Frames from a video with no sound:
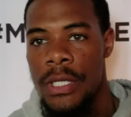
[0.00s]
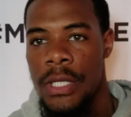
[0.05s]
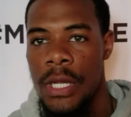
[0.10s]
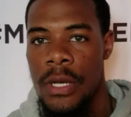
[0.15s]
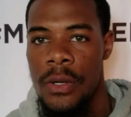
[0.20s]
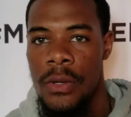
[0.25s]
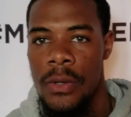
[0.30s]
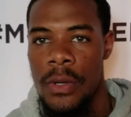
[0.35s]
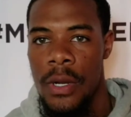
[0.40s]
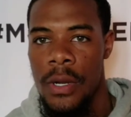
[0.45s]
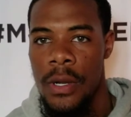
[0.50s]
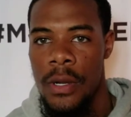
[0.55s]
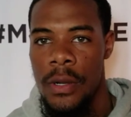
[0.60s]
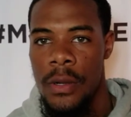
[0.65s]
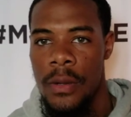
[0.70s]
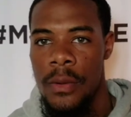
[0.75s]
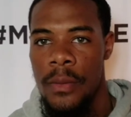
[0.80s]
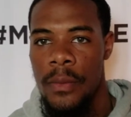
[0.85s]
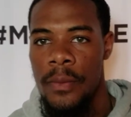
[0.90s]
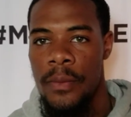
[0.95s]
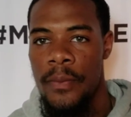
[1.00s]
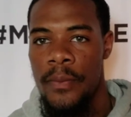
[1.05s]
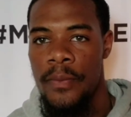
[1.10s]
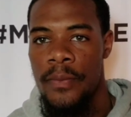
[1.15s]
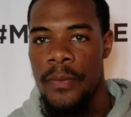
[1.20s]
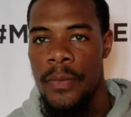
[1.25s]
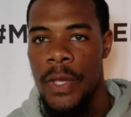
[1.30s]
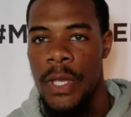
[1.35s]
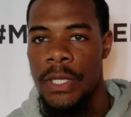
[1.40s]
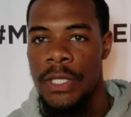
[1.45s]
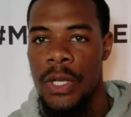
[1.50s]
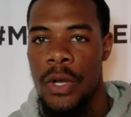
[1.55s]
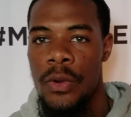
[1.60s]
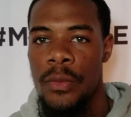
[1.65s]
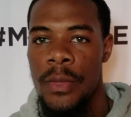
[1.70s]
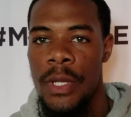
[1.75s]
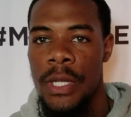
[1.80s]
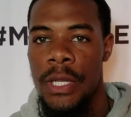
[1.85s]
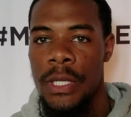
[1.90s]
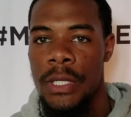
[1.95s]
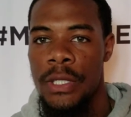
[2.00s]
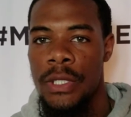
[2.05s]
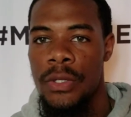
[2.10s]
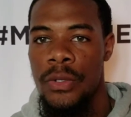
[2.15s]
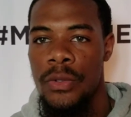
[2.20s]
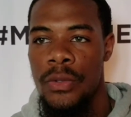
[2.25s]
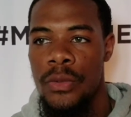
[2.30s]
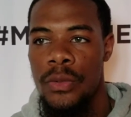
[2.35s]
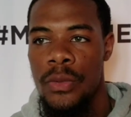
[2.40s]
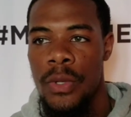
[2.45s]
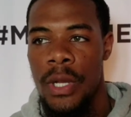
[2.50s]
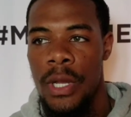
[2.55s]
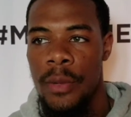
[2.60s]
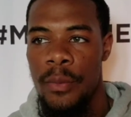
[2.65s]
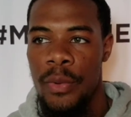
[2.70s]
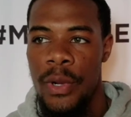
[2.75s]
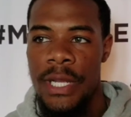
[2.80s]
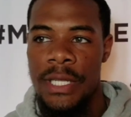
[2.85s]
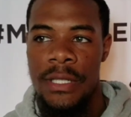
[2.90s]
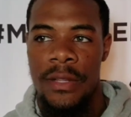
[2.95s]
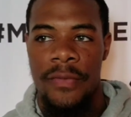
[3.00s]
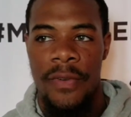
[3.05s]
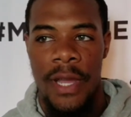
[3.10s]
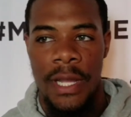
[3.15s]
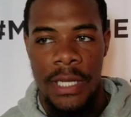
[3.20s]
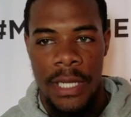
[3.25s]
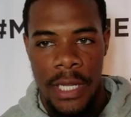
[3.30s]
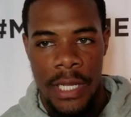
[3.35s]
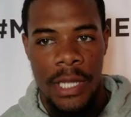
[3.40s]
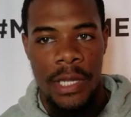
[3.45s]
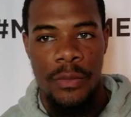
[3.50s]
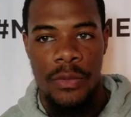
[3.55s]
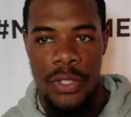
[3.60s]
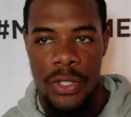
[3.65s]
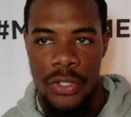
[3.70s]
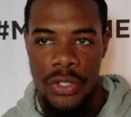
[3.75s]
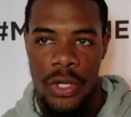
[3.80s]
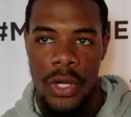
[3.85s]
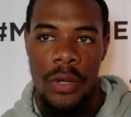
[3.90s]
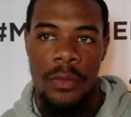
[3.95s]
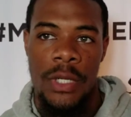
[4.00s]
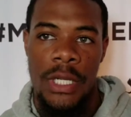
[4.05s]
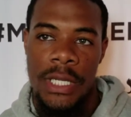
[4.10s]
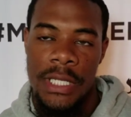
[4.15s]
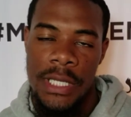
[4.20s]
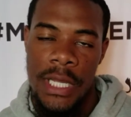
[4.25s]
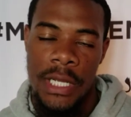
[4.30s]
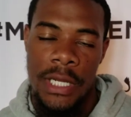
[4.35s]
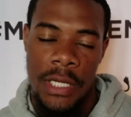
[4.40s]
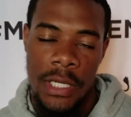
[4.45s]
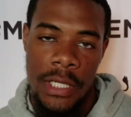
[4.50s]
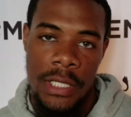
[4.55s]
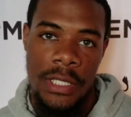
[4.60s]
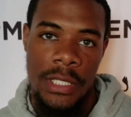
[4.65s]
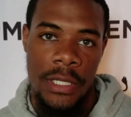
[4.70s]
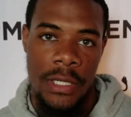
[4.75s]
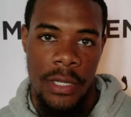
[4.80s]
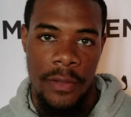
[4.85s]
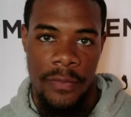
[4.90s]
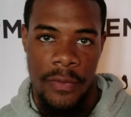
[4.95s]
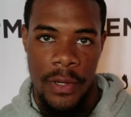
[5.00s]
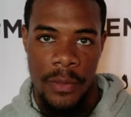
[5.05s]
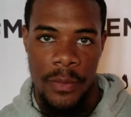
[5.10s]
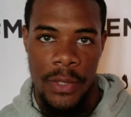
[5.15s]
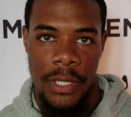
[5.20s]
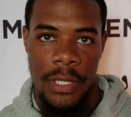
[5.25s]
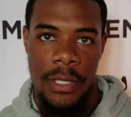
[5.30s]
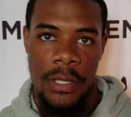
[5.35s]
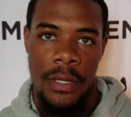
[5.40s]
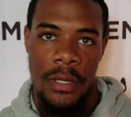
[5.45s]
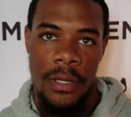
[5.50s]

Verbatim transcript: So um, he told me to embrace the fact that it was a draw because they could have took it from me,